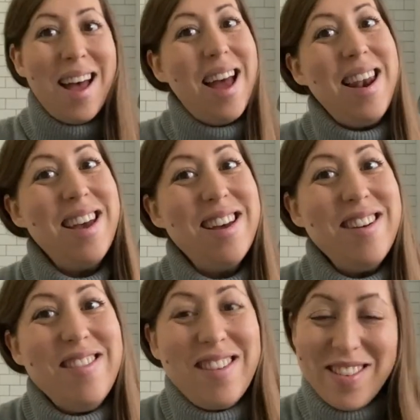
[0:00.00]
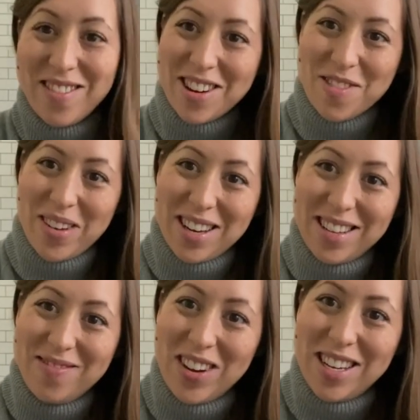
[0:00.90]
Hello and welcome back
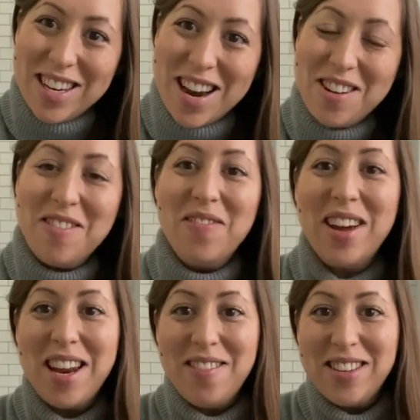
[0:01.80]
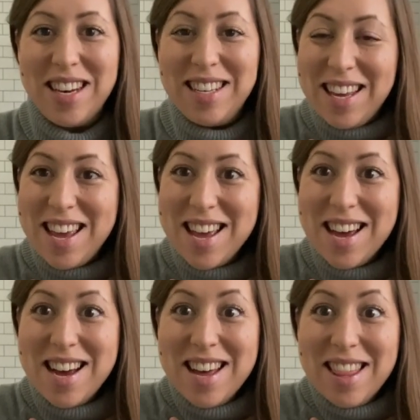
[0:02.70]
to my channel. My name's Lizzie.
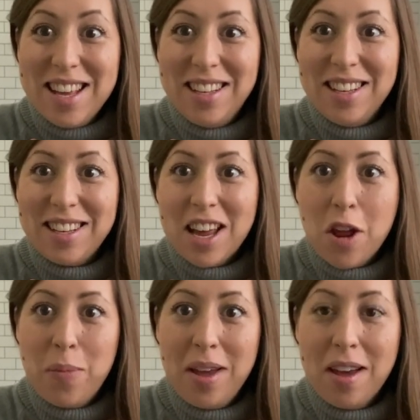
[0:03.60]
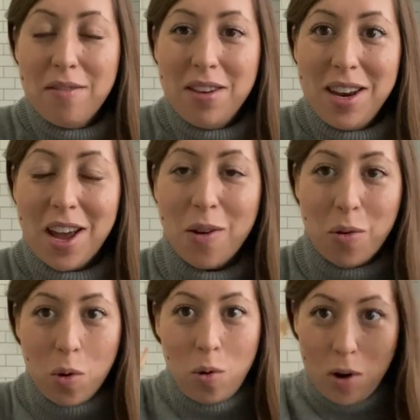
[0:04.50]
This is going to be a video
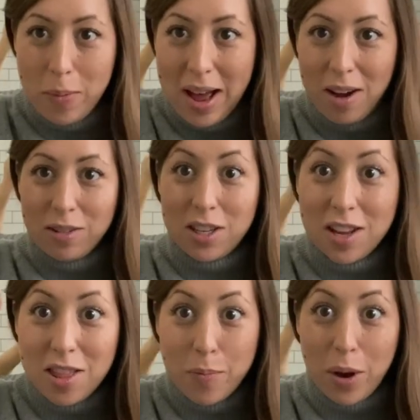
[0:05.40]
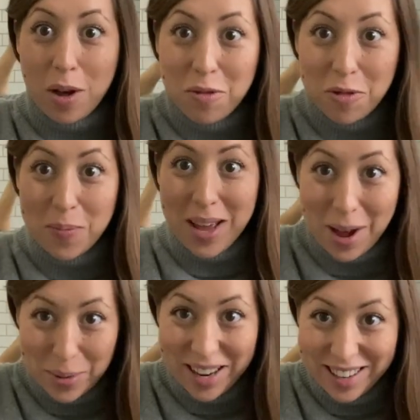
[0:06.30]
all about the bathroom
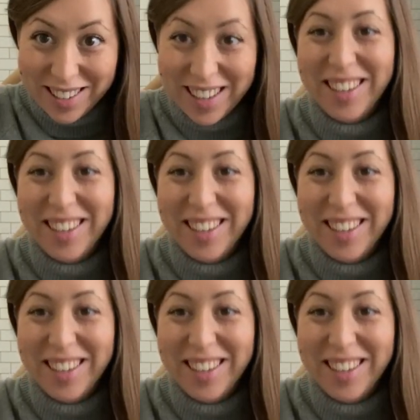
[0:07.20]
cabinet.